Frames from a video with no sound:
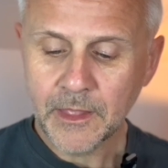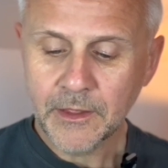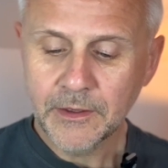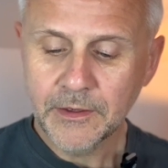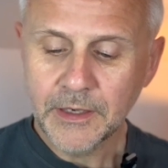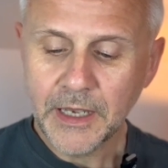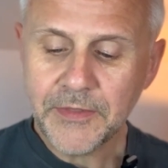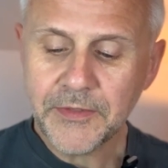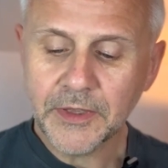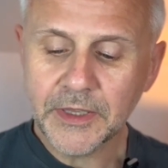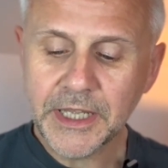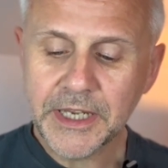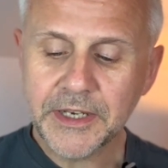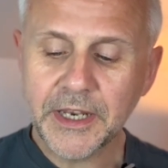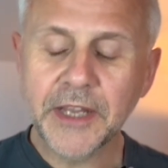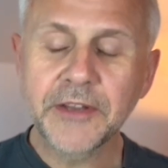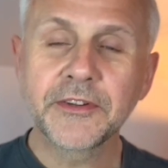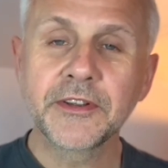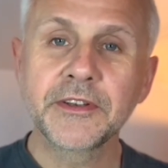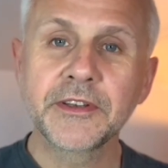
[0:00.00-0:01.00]
In the late
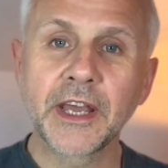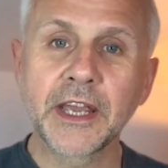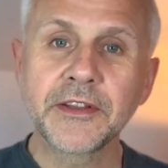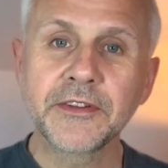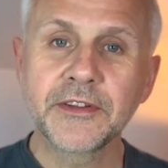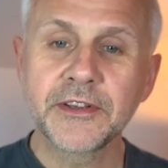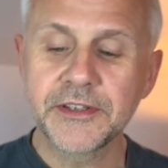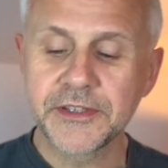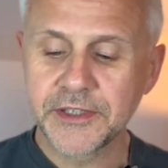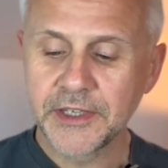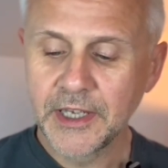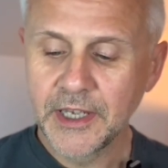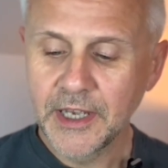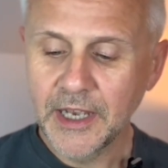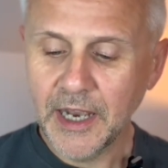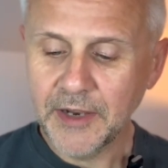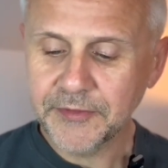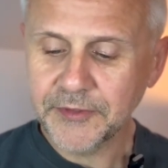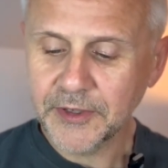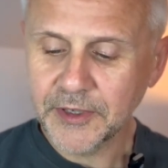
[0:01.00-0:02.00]
1990s,
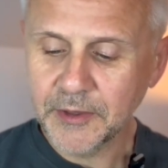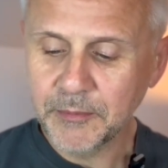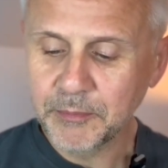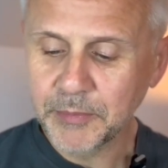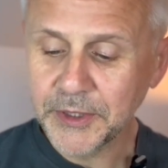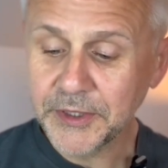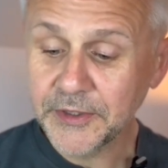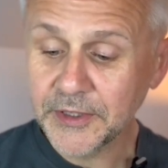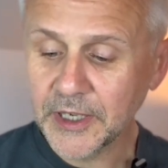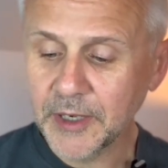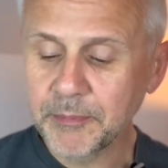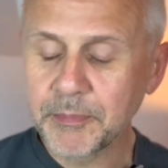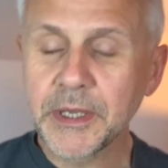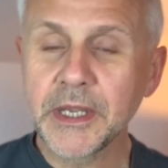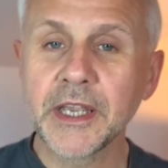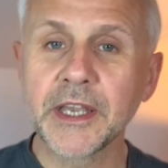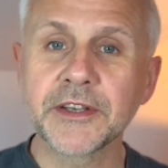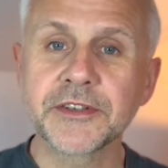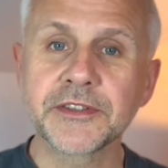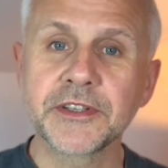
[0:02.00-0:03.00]
after completing a
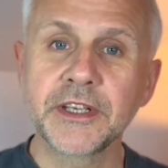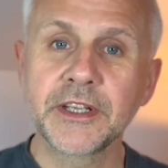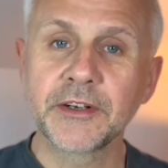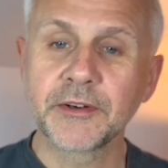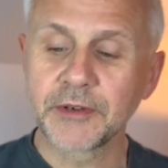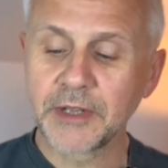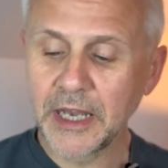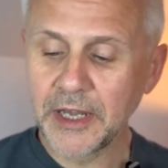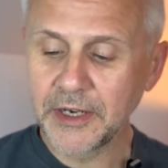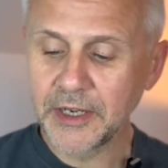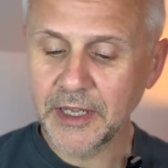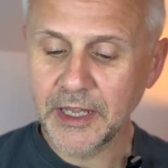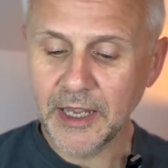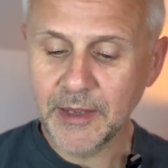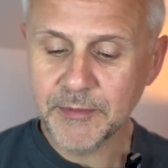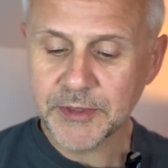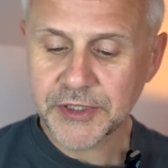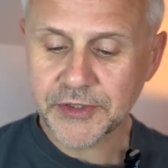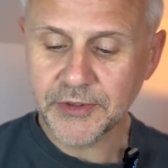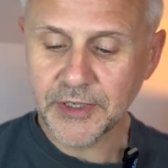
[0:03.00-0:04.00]
PhD in organic
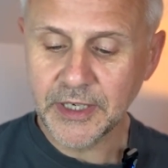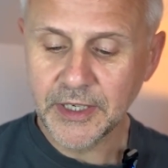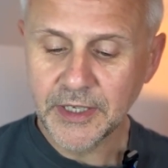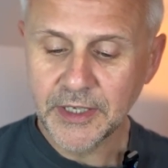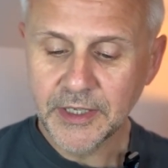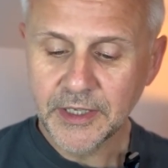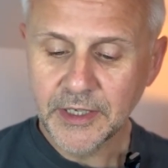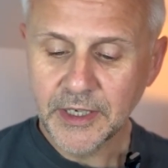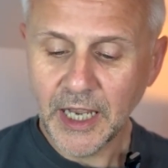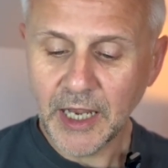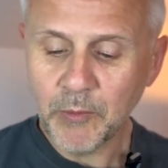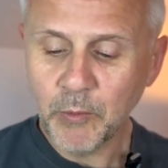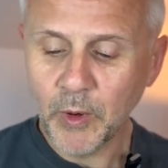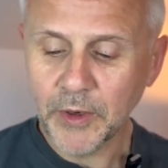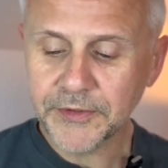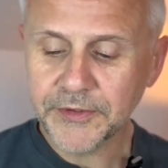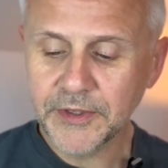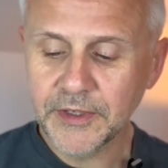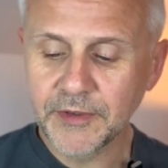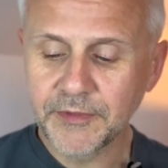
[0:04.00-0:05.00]
chemistry, I
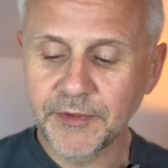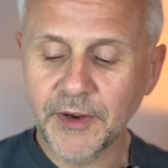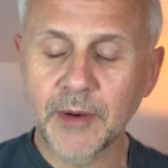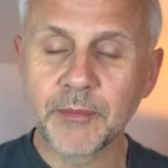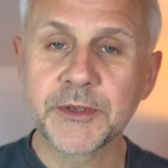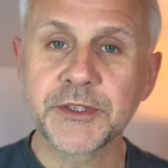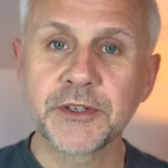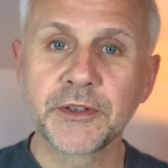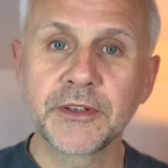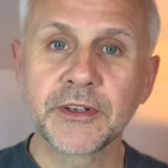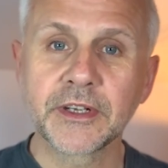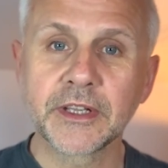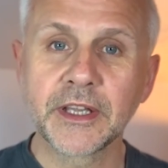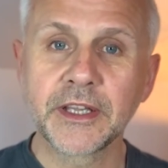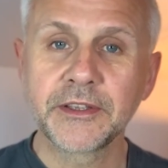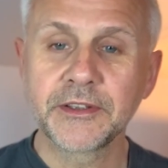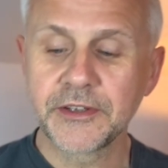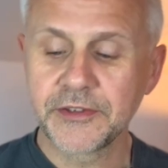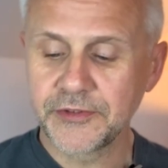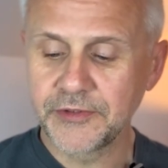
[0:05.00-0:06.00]
worked in the pharmaceutical
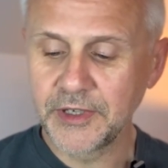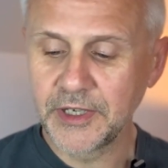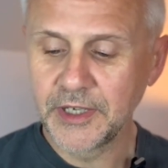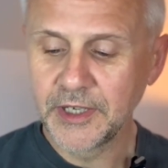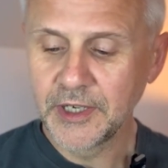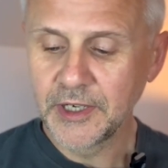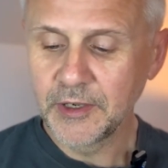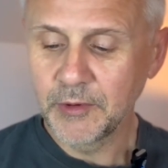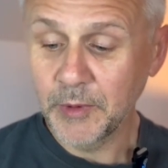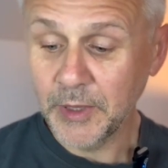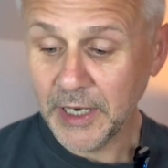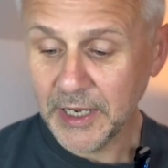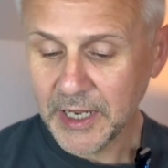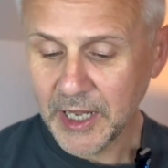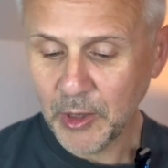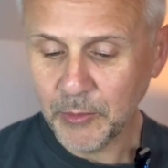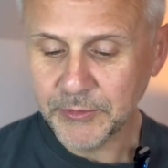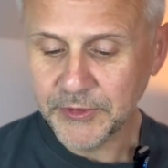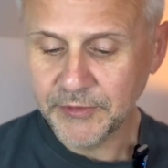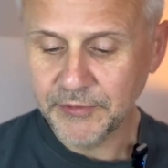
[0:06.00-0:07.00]
industry, where I
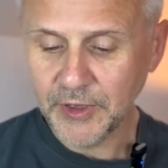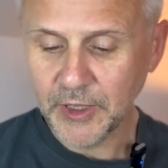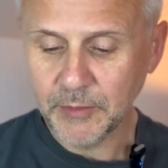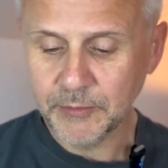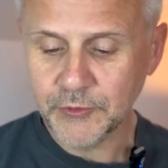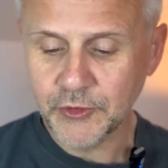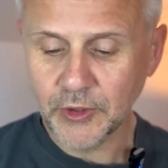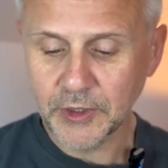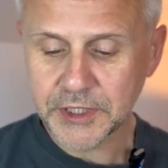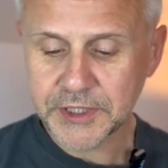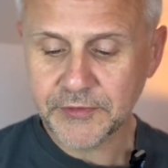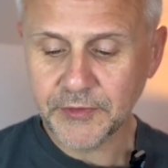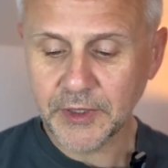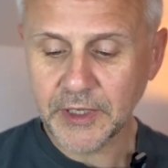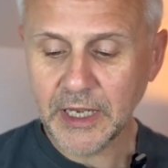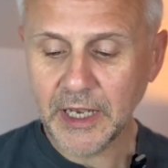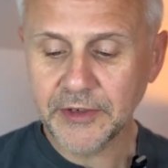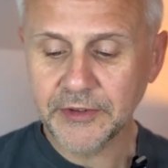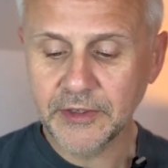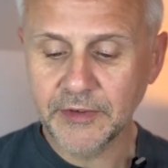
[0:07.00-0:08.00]
helped develop drugs for
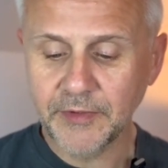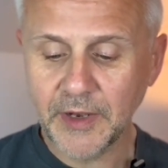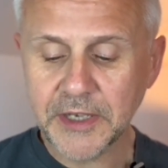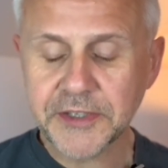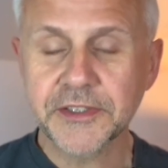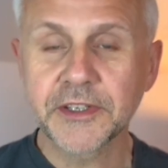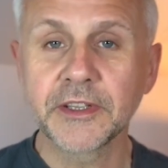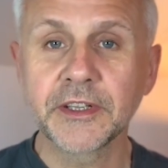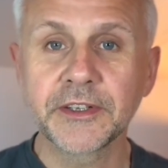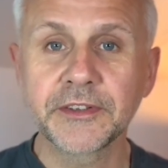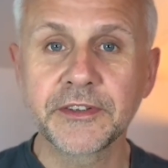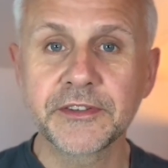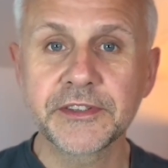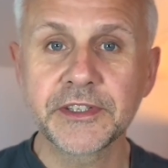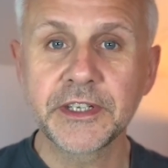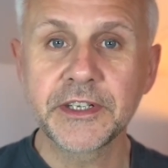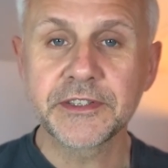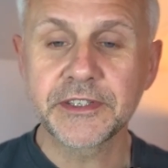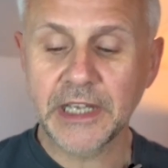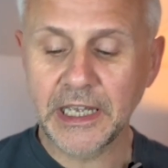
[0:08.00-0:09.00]
cardiovascular
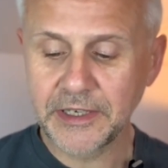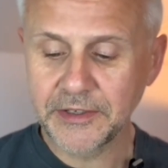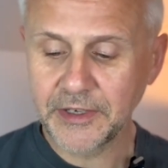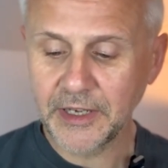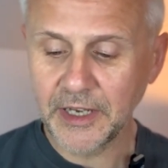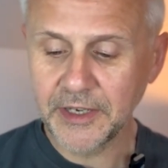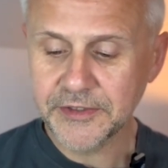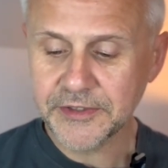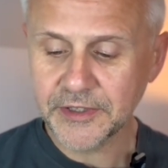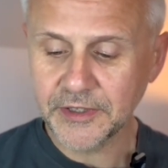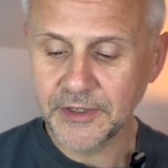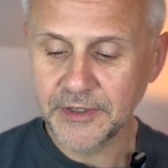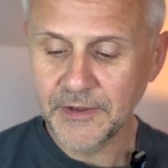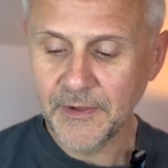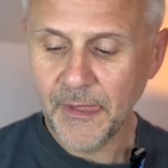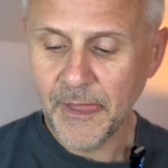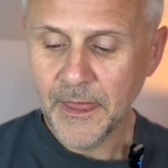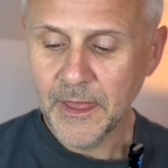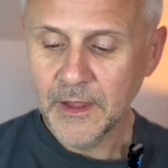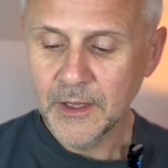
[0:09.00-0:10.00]
disease and cancer.
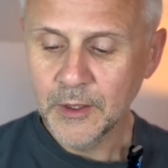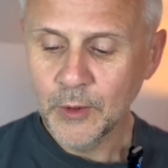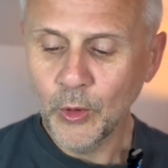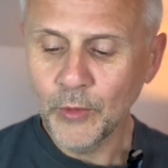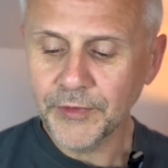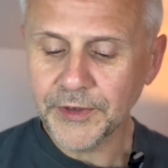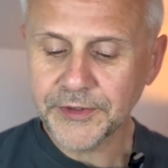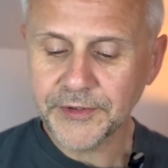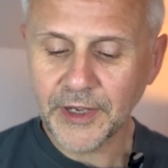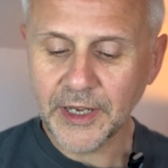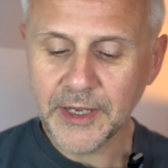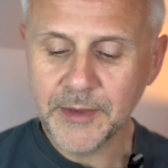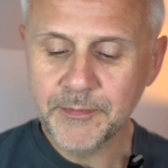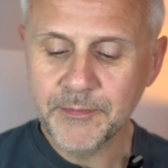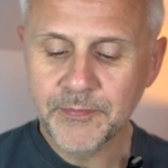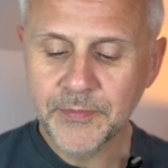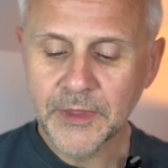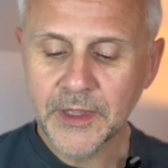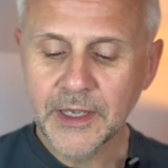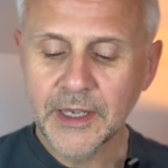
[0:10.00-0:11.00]
Over time,
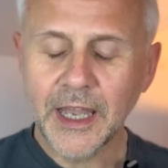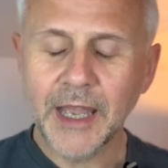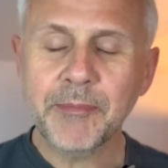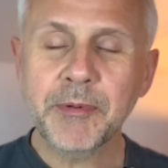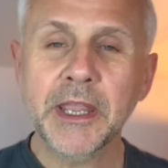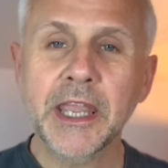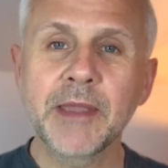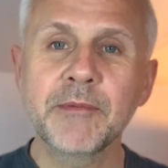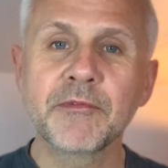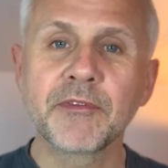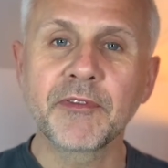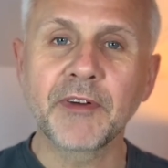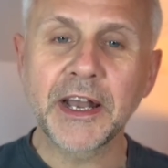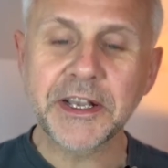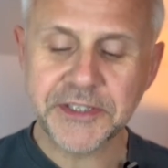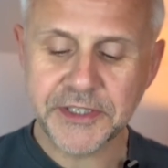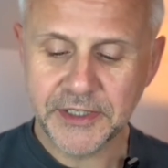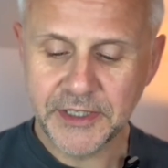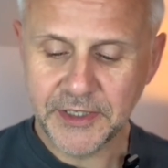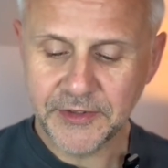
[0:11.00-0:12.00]
I became
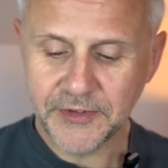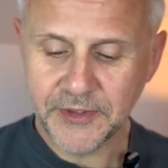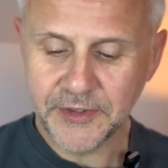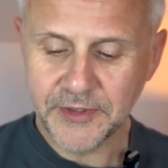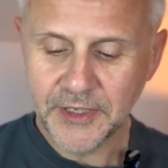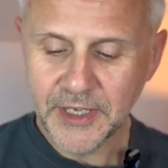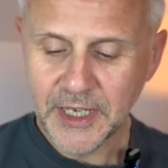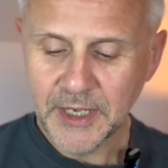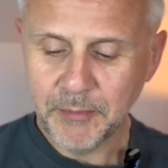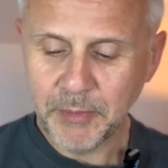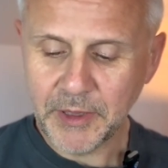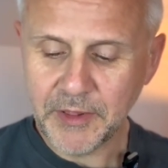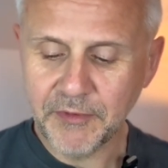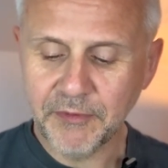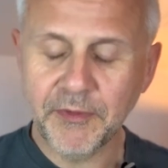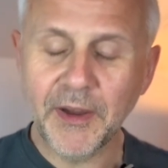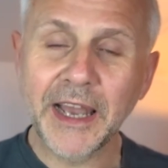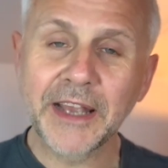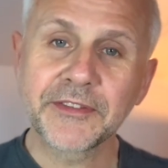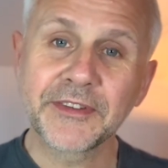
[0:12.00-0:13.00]
fascinated by the
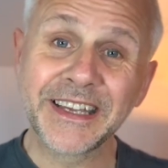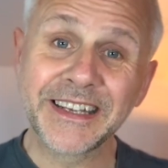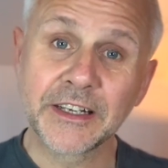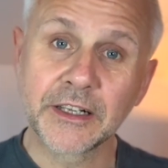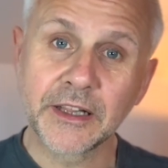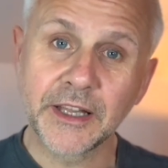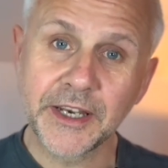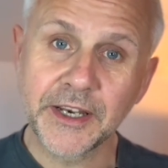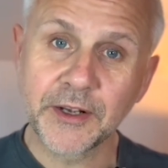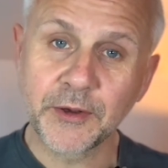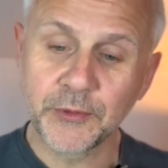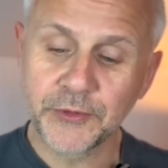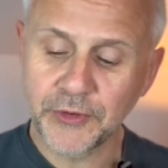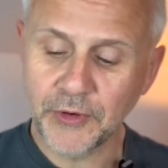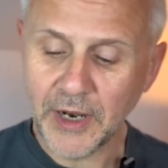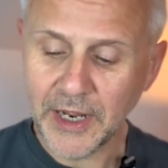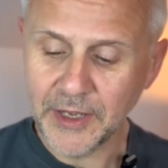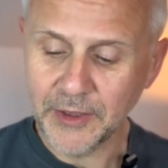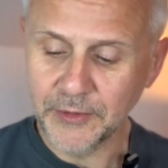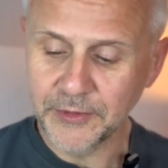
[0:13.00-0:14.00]
fact that in clinical
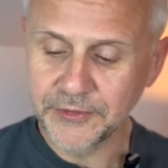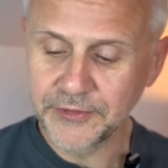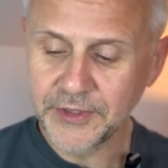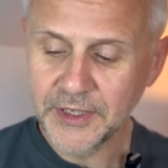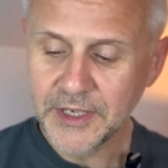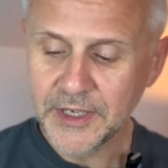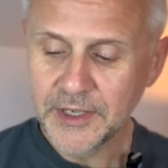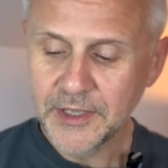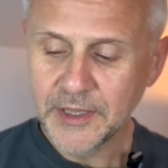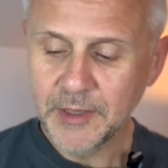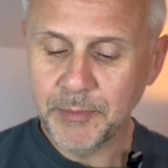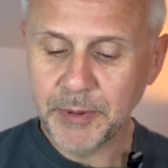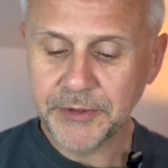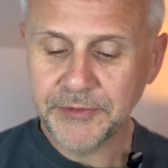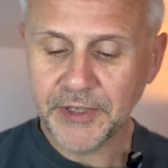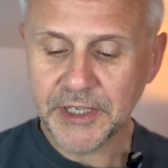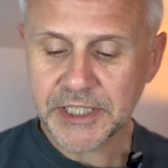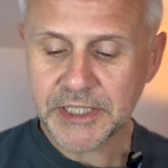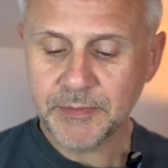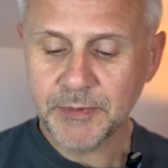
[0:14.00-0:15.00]
trials, the
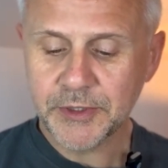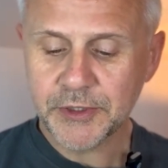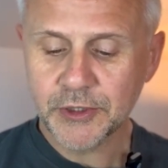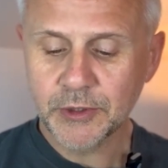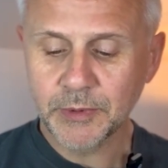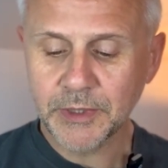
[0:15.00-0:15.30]
participants who were